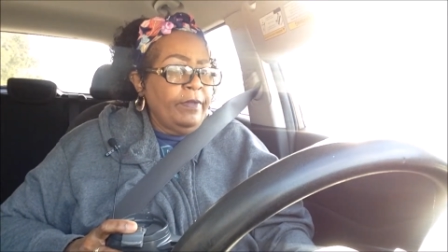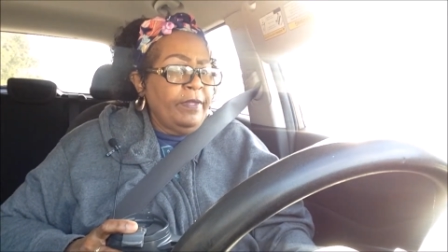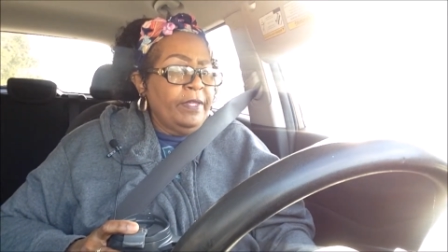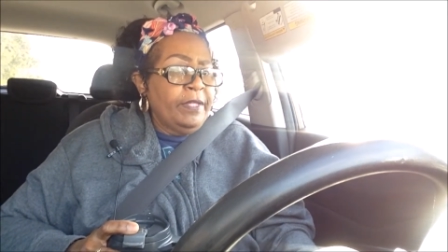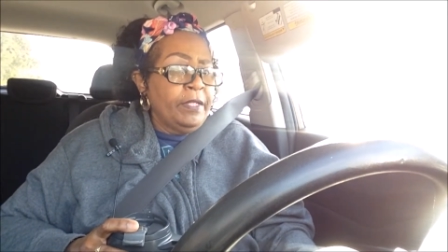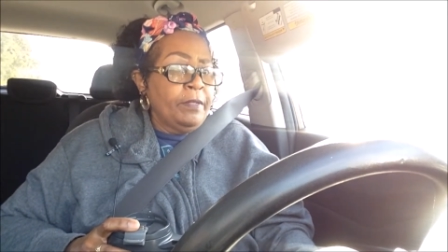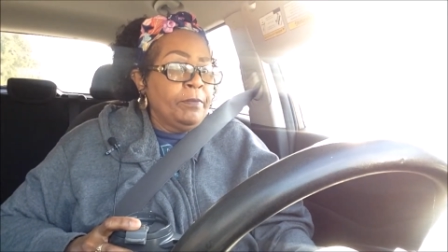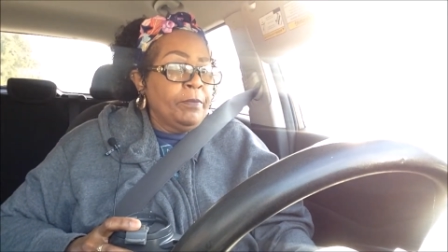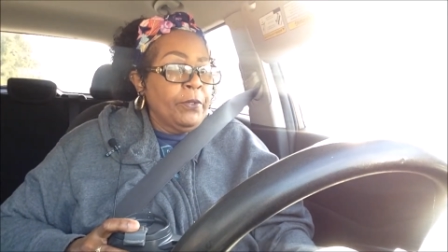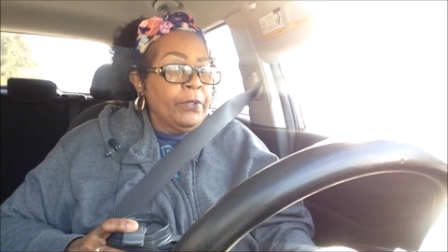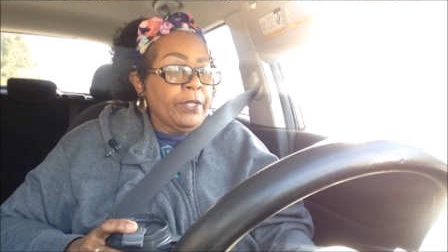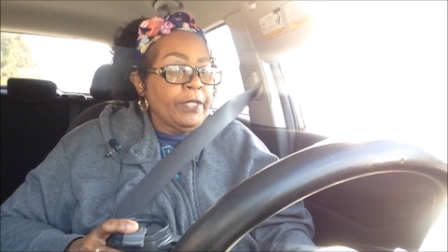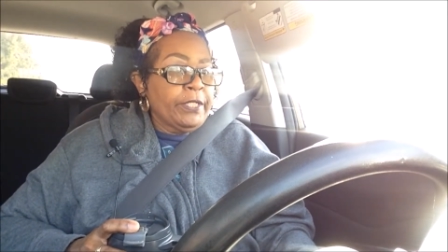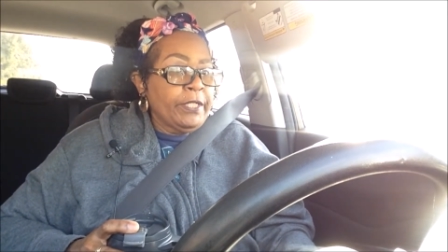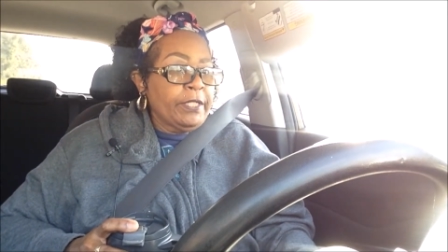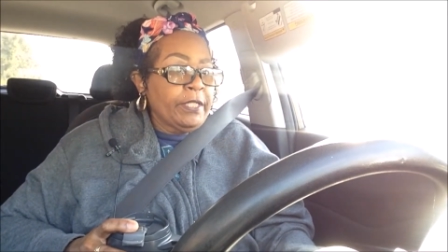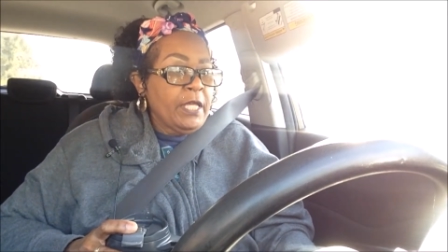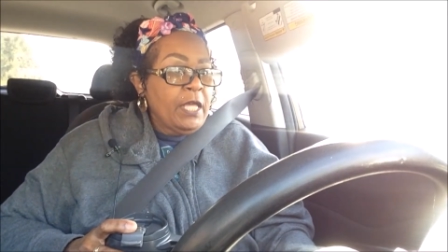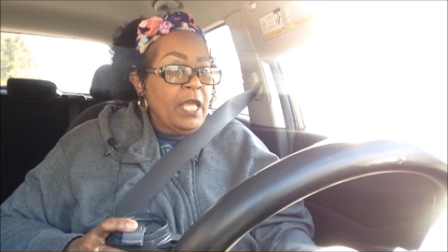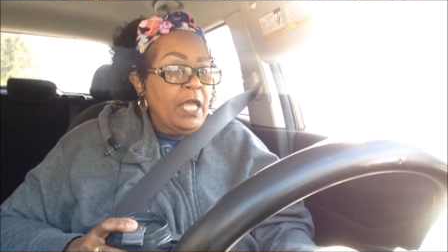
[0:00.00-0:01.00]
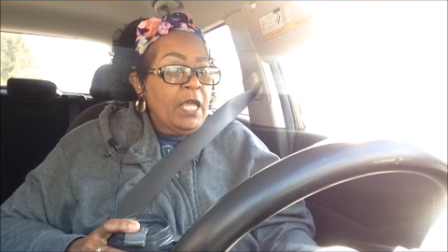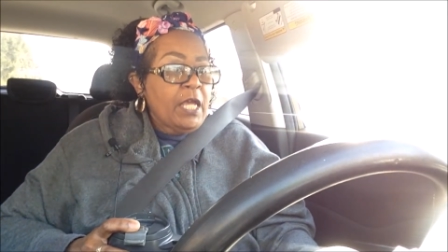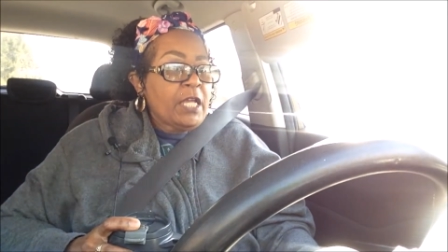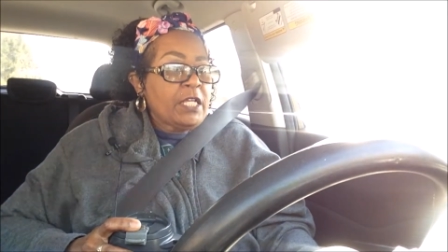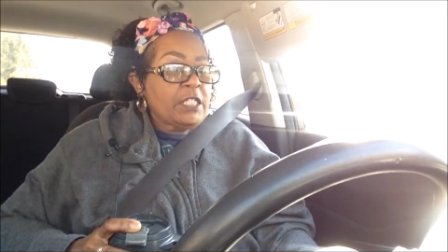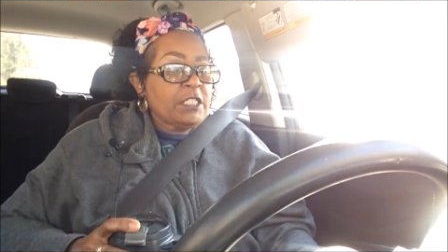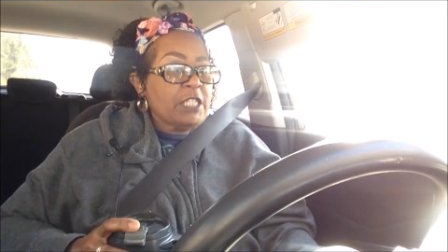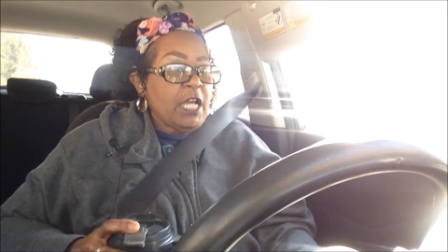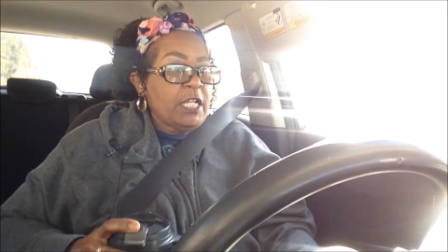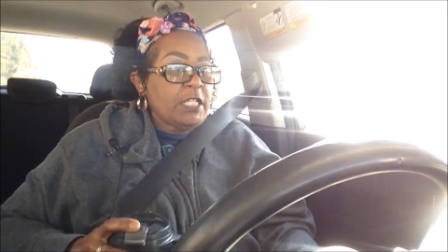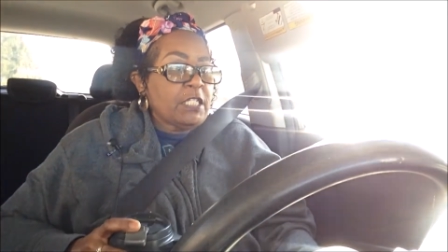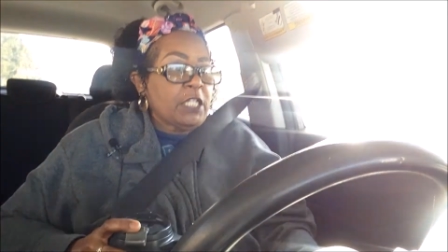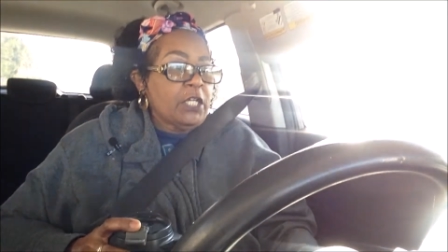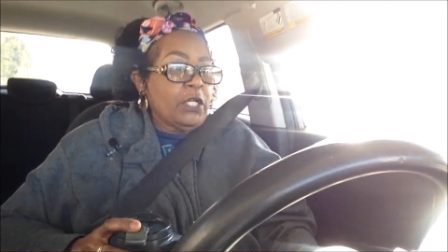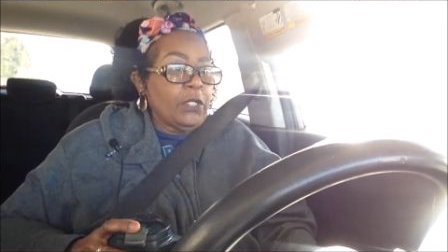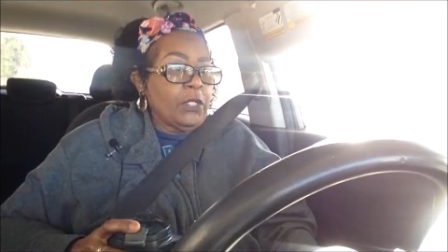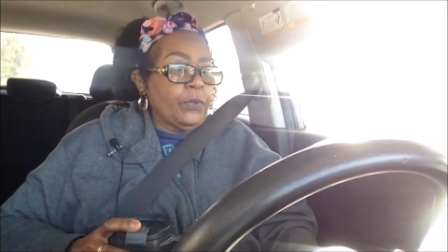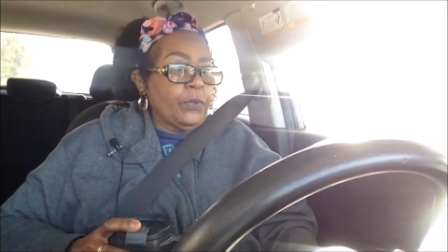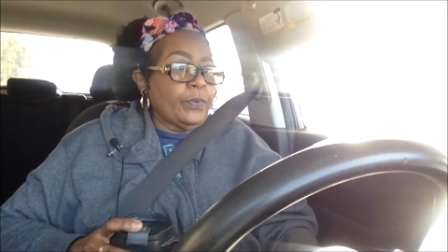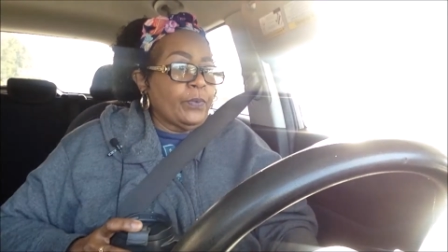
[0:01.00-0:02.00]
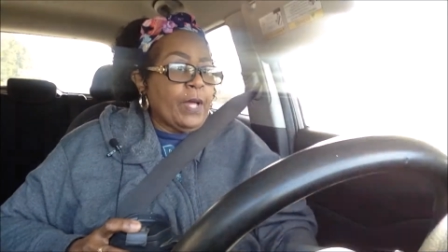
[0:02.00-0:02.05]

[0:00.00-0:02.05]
in the morning because y'all know